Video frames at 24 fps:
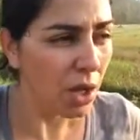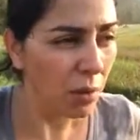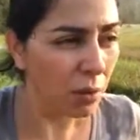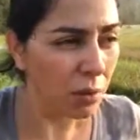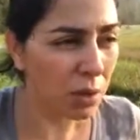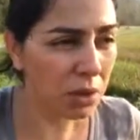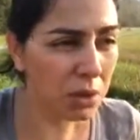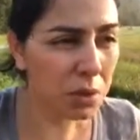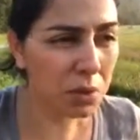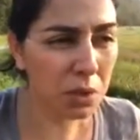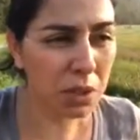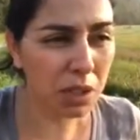
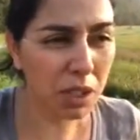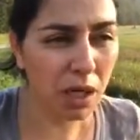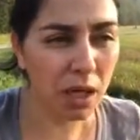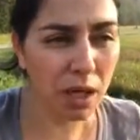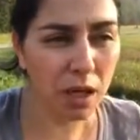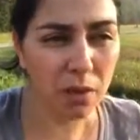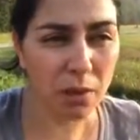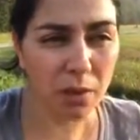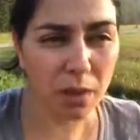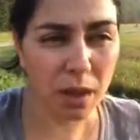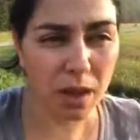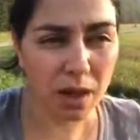which we're
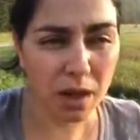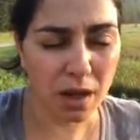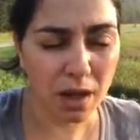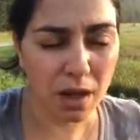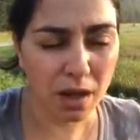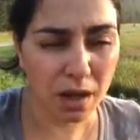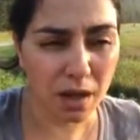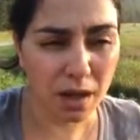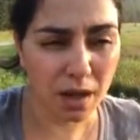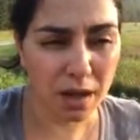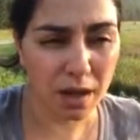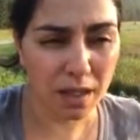now
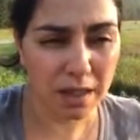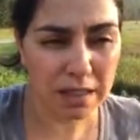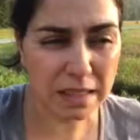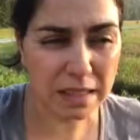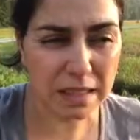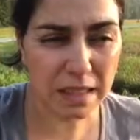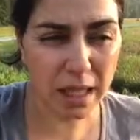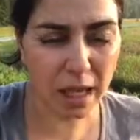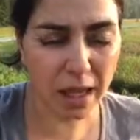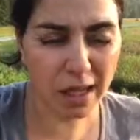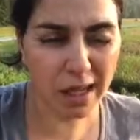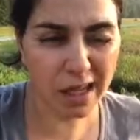the
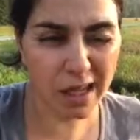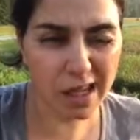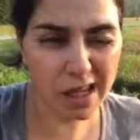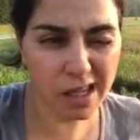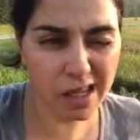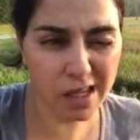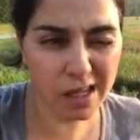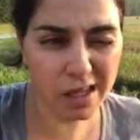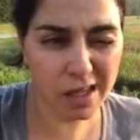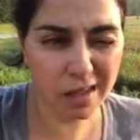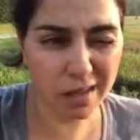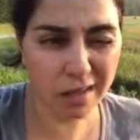
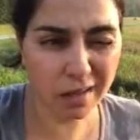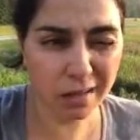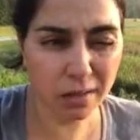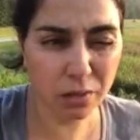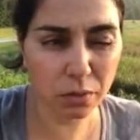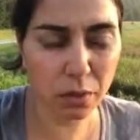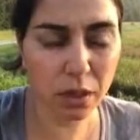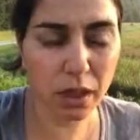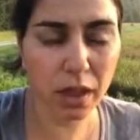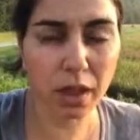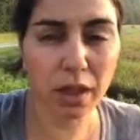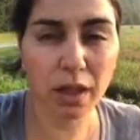
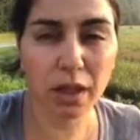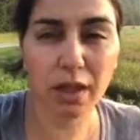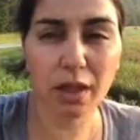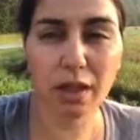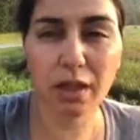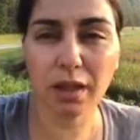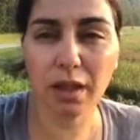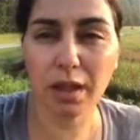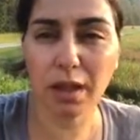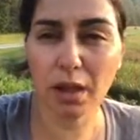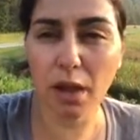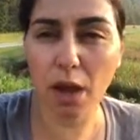second
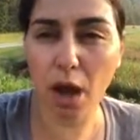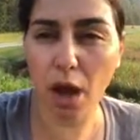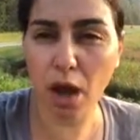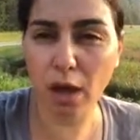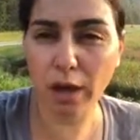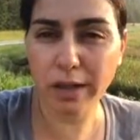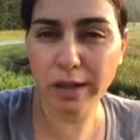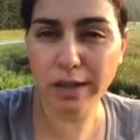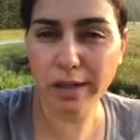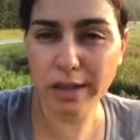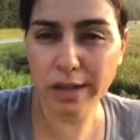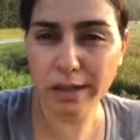weekend in
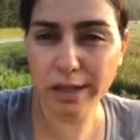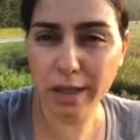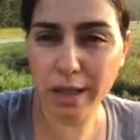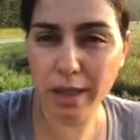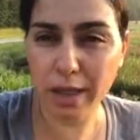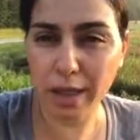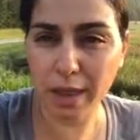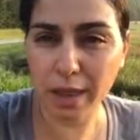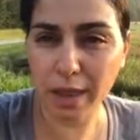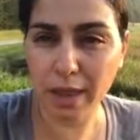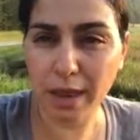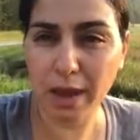August, I
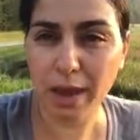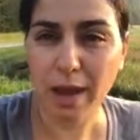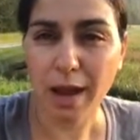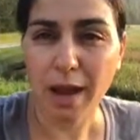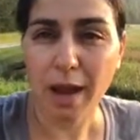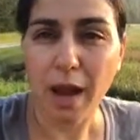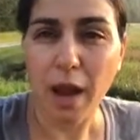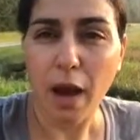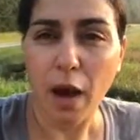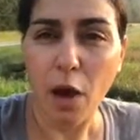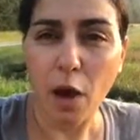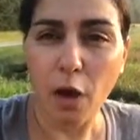think.
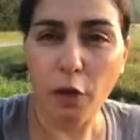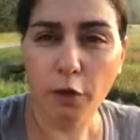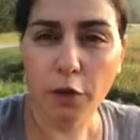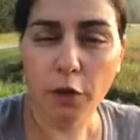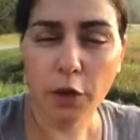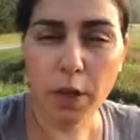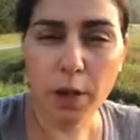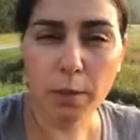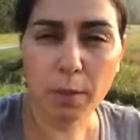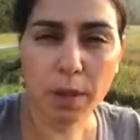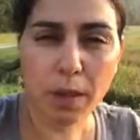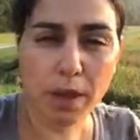
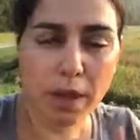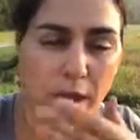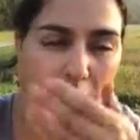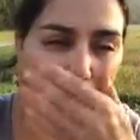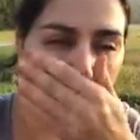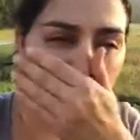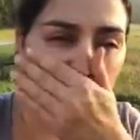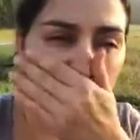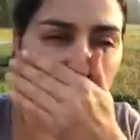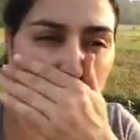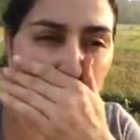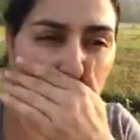Hopefully by the
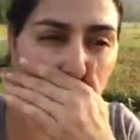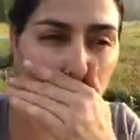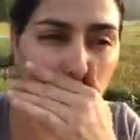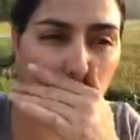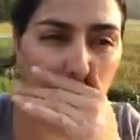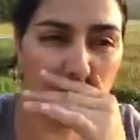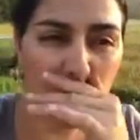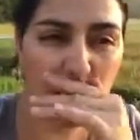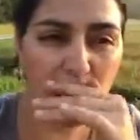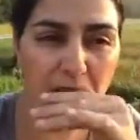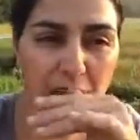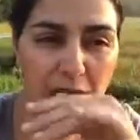end of the
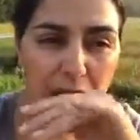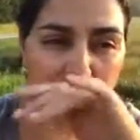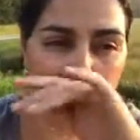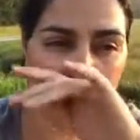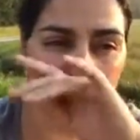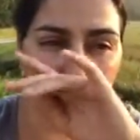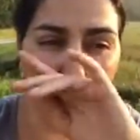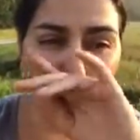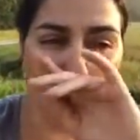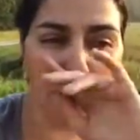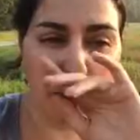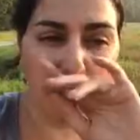weekend,
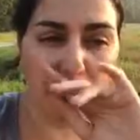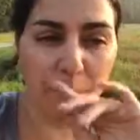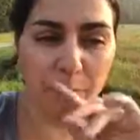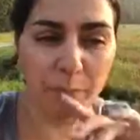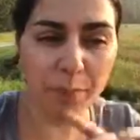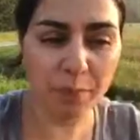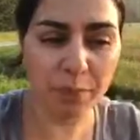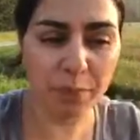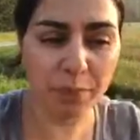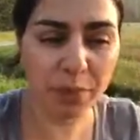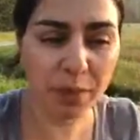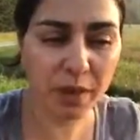
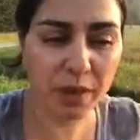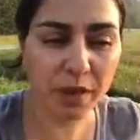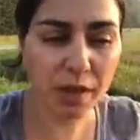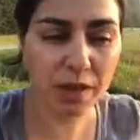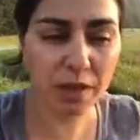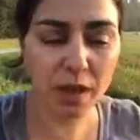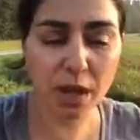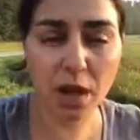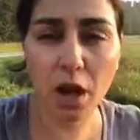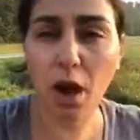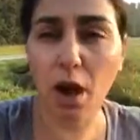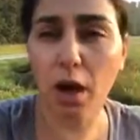
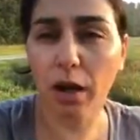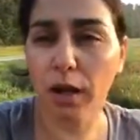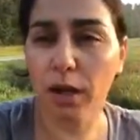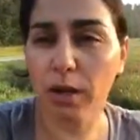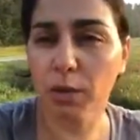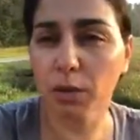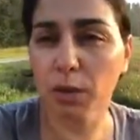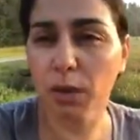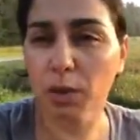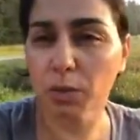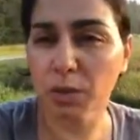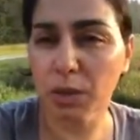the
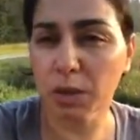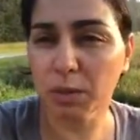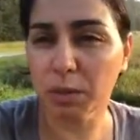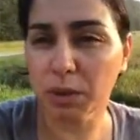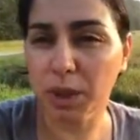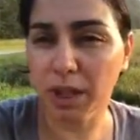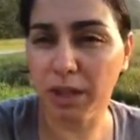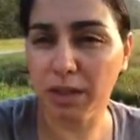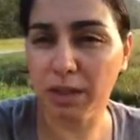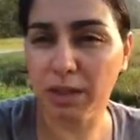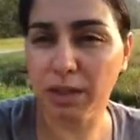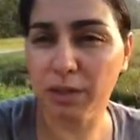garden will be
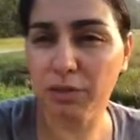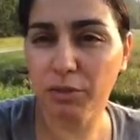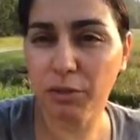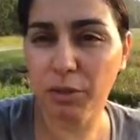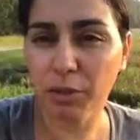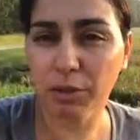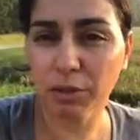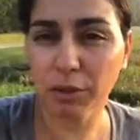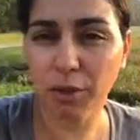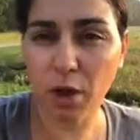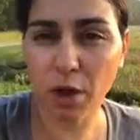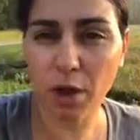planted
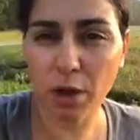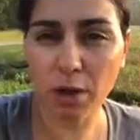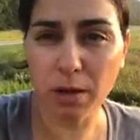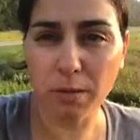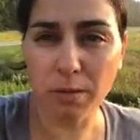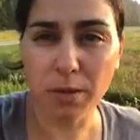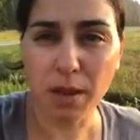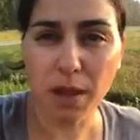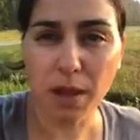for fall.